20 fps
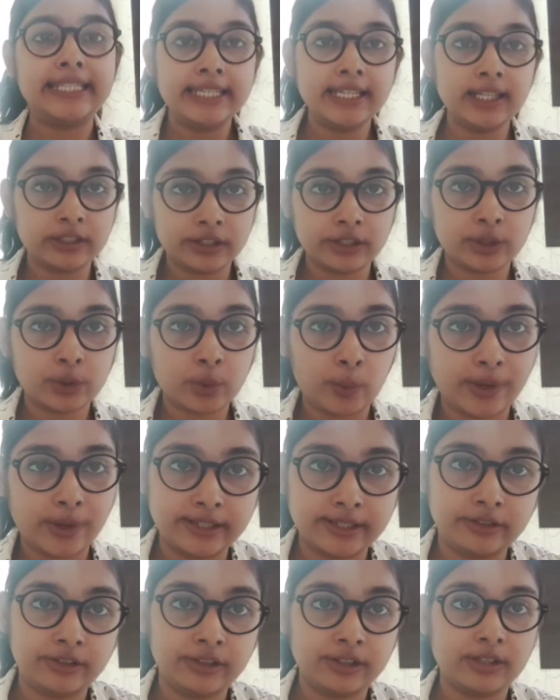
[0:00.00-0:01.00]
any other
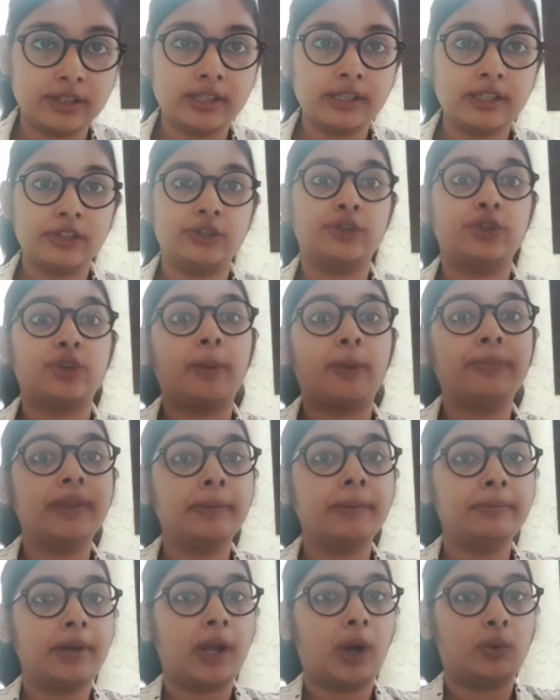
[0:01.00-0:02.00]
questions,
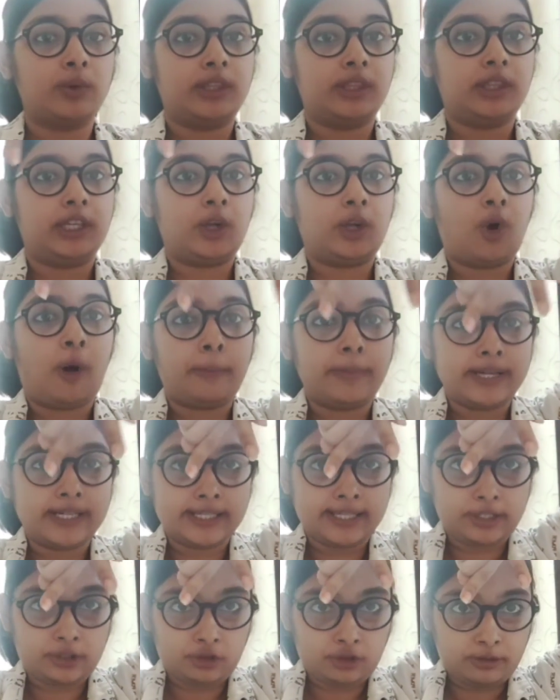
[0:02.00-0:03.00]
drop them down in the
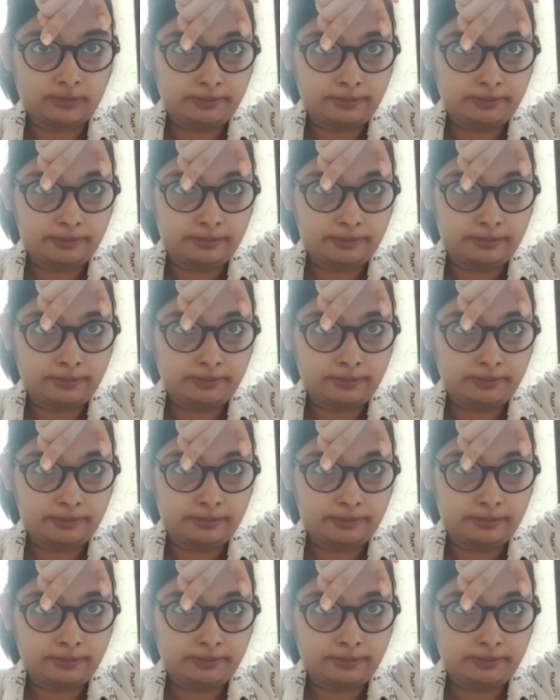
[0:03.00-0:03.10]
comment